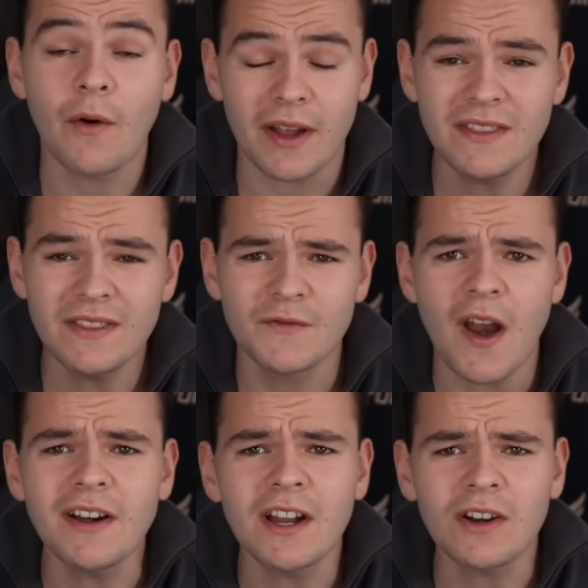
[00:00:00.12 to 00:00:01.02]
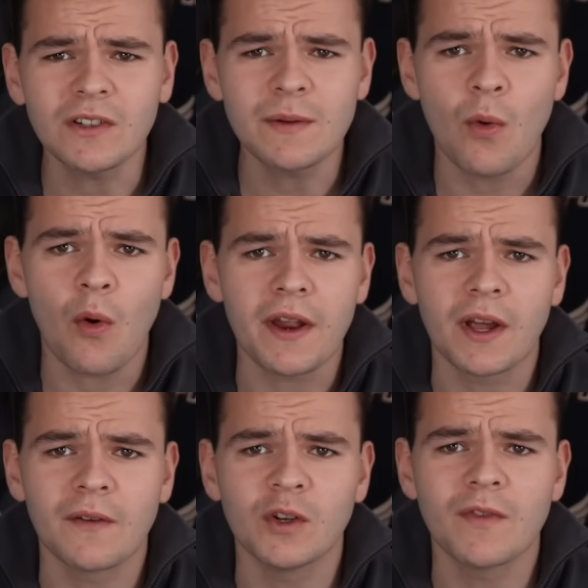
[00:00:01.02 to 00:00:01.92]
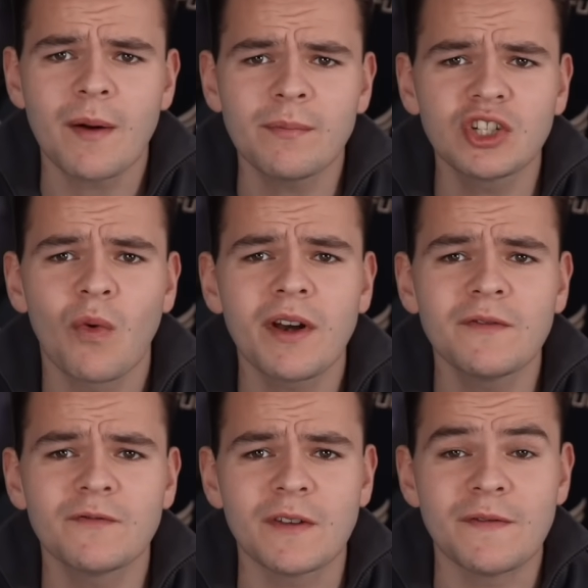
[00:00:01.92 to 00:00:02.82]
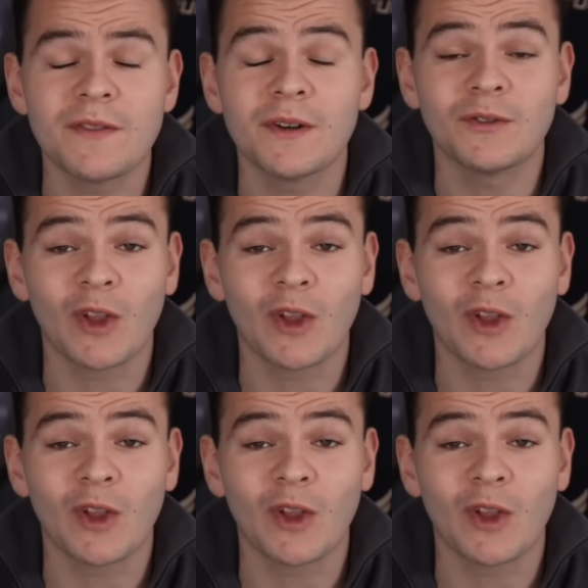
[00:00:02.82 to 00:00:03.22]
Now, in the very early morning of November 25th